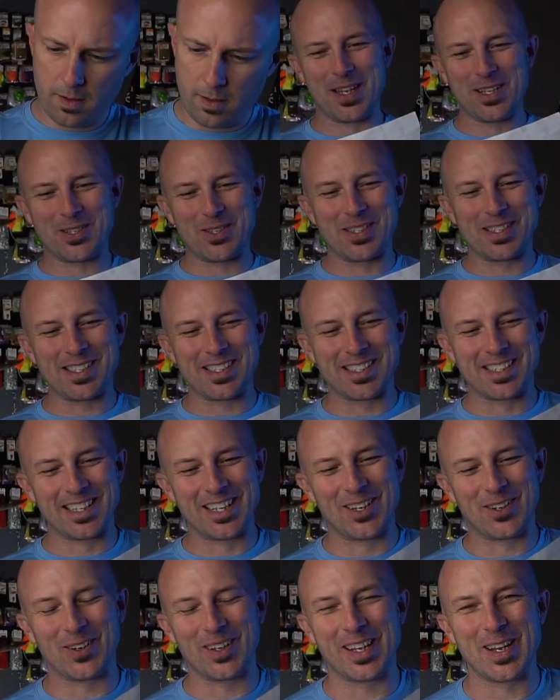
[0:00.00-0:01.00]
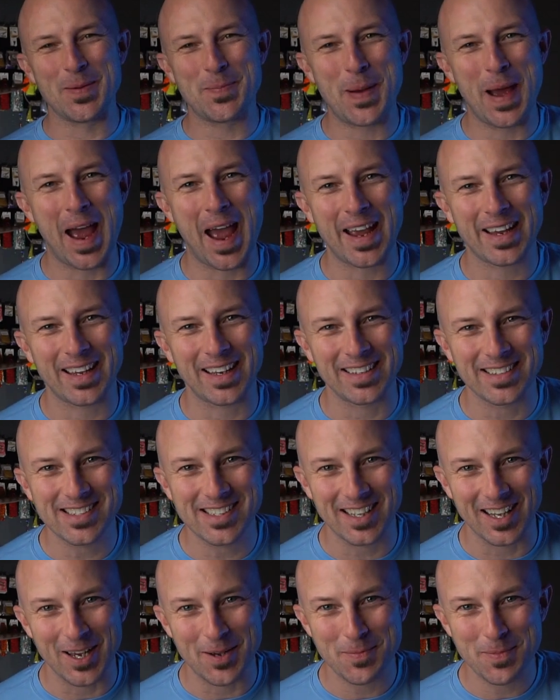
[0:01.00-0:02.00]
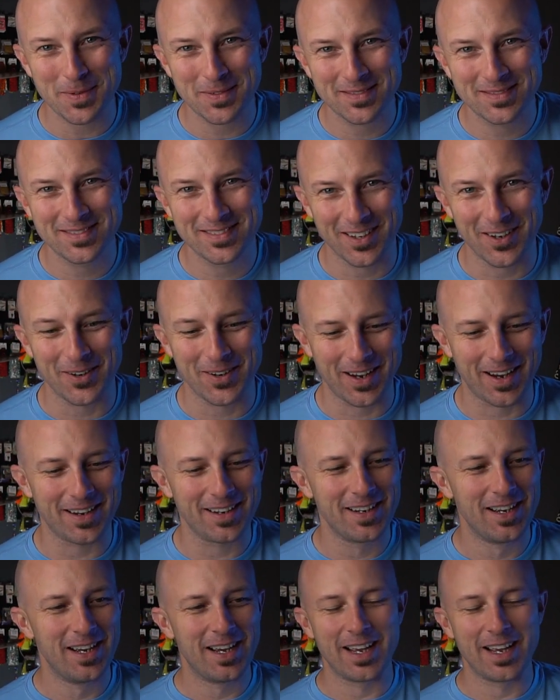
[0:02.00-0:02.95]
So this is literally a packing slip, okay?